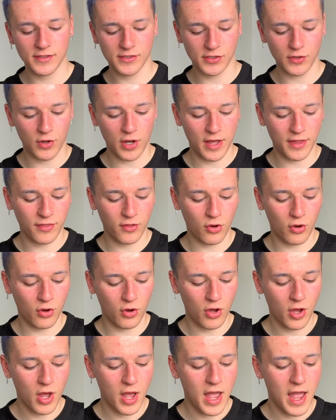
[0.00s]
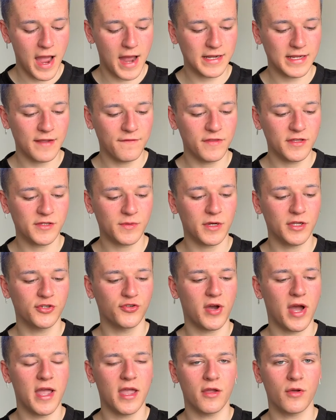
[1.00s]
so I thought I'd give this one a
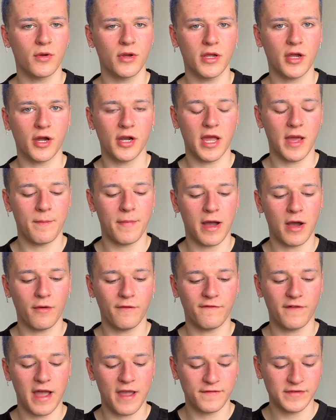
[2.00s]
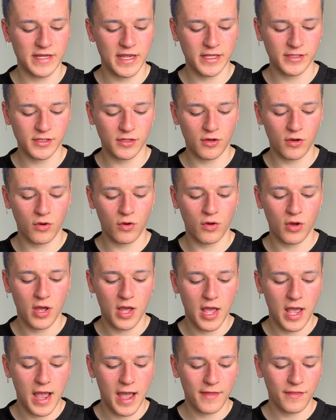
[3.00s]
try. I only got it about 5 days ago.
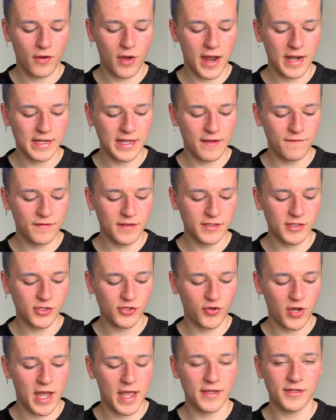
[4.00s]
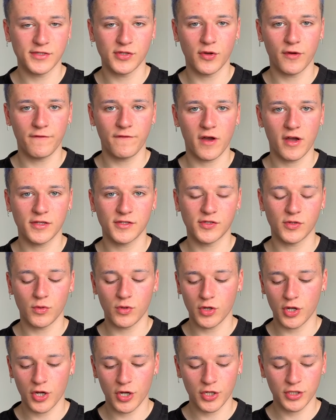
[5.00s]
I thought I'd give this a try, so far so
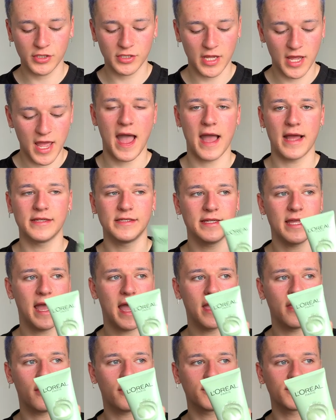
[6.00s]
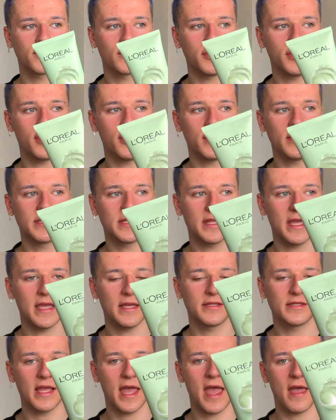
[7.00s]
good. And yeah, I also use
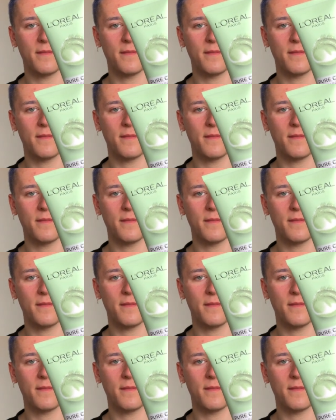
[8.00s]
this